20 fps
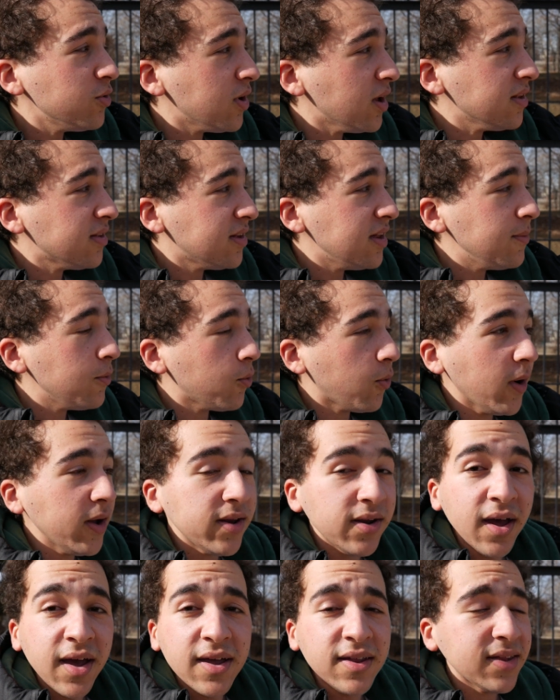does seem
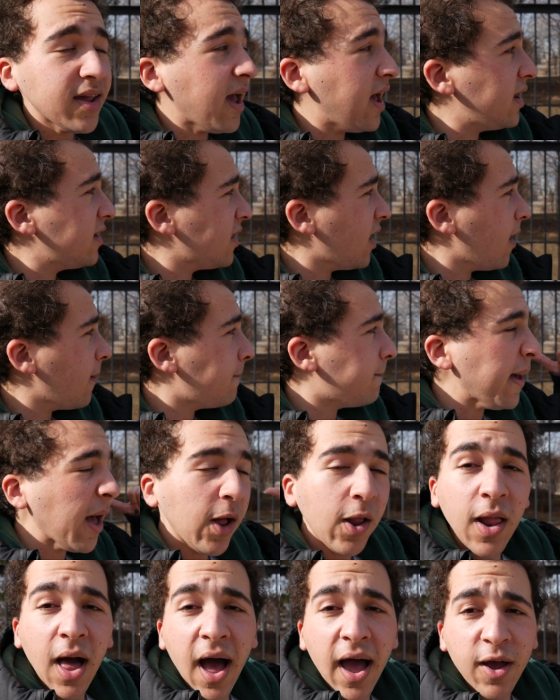quite nice, and
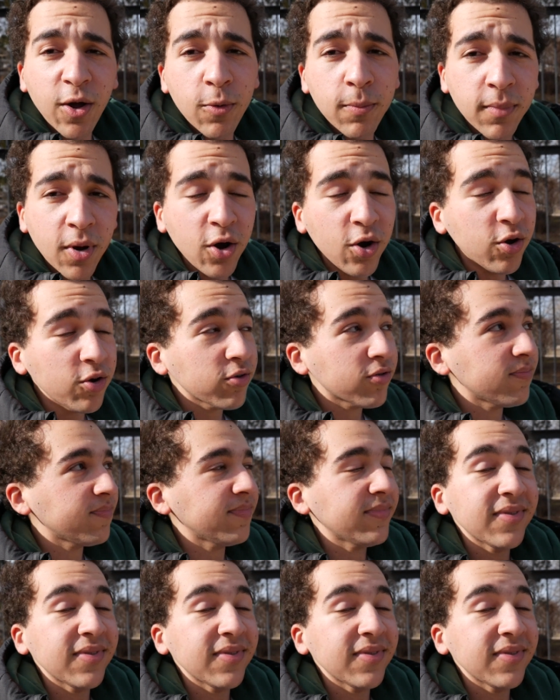Belle Isle Marsh